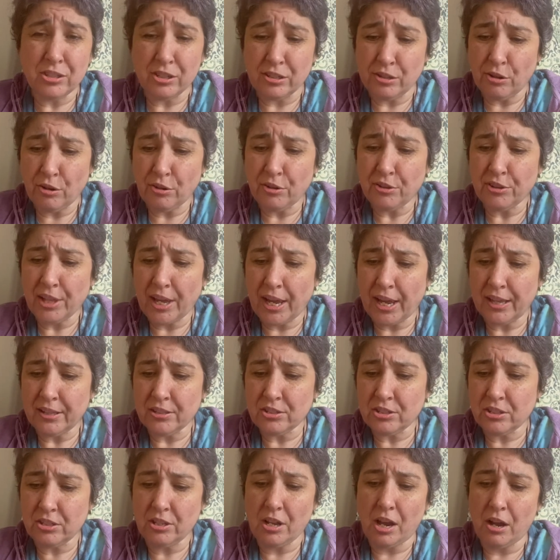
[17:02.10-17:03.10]
and all that
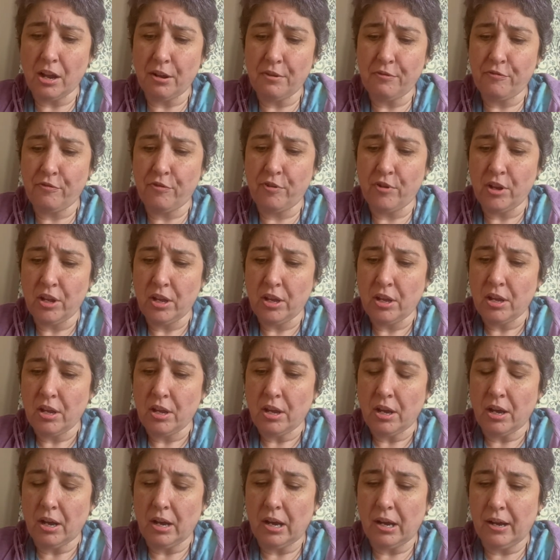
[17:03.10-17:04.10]
stuff
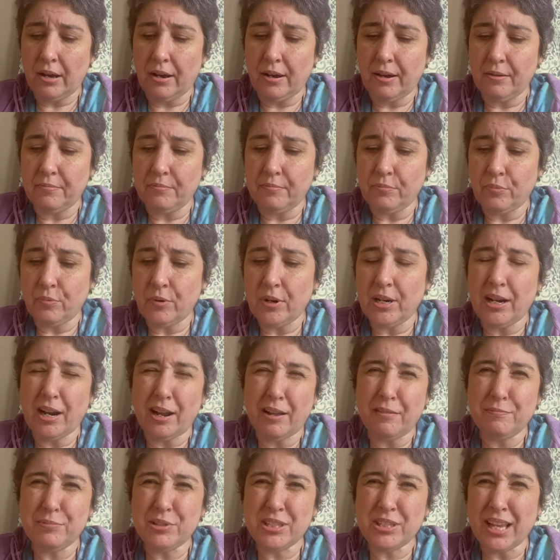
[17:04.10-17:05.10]
when
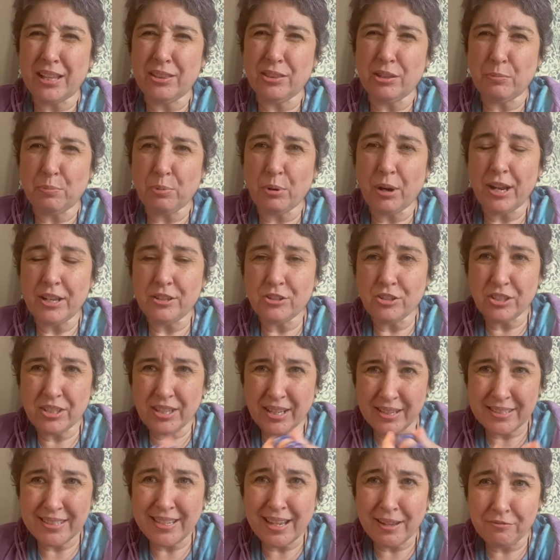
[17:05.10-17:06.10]
I set the price, because I
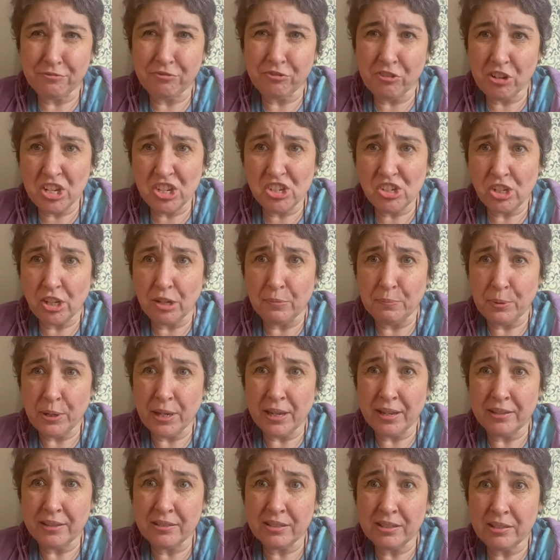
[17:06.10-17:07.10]
set free shipping
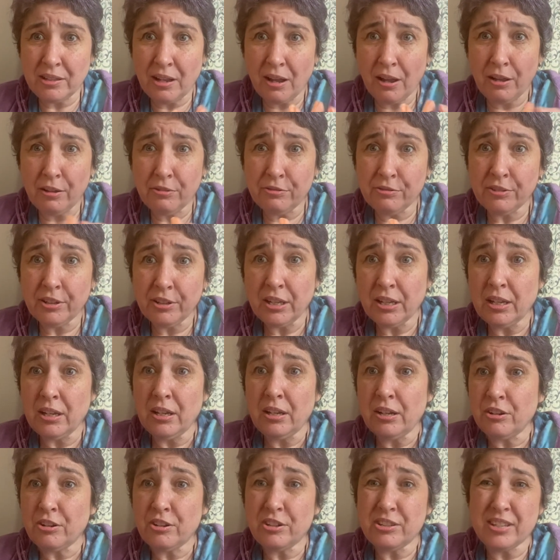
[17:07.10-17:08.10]
and stuff
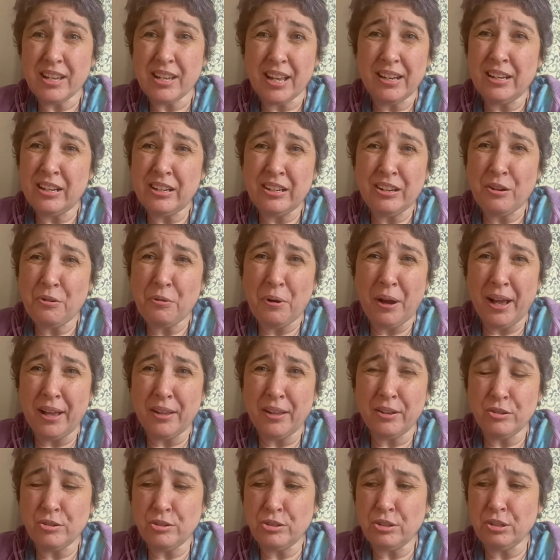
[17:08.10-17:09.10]
because I didn't know how
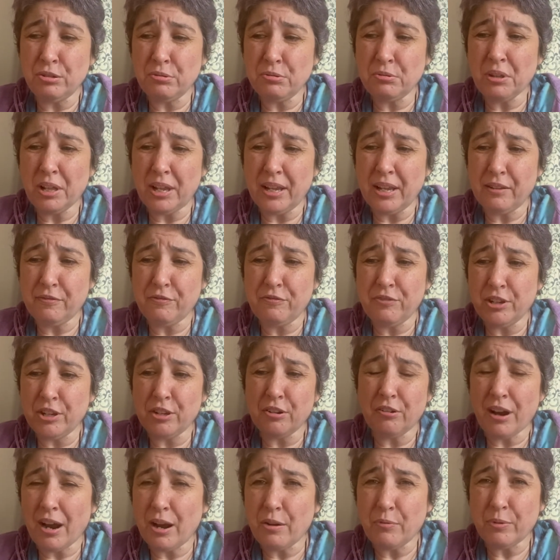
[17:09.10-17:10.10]
to do like
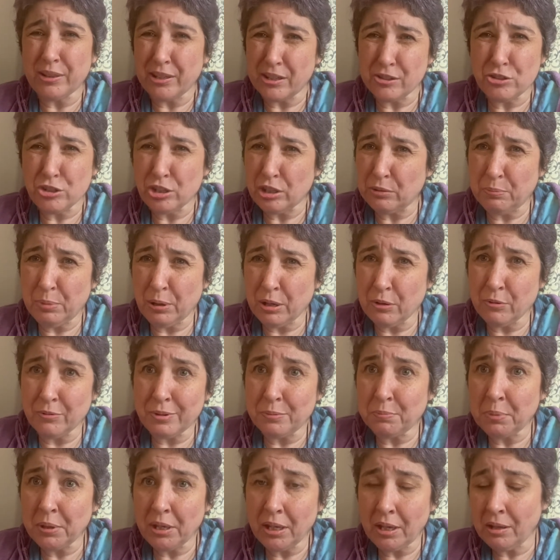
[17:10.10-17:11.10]
figure out what the shipping
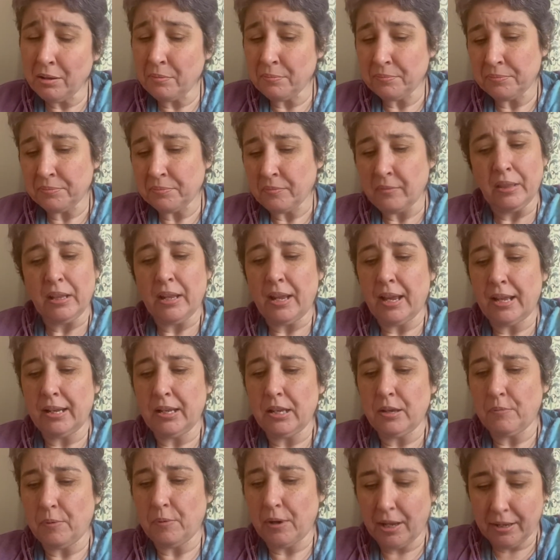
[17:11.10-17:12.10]
would be.
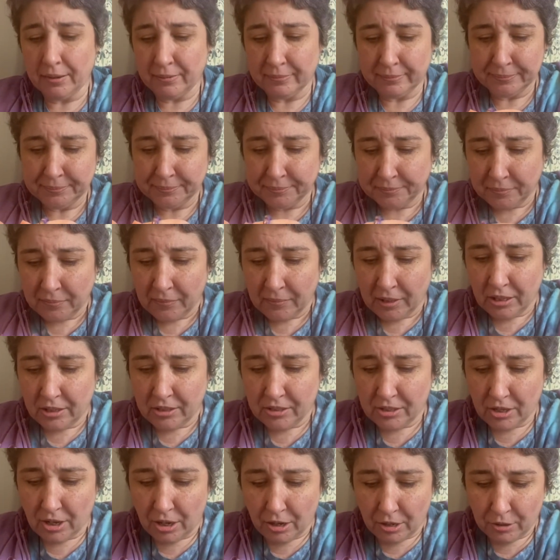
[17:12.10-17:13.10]
Anyway,
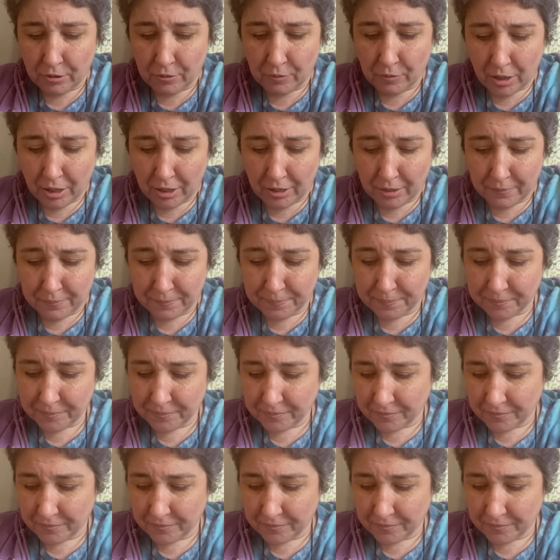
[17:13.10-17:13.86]
so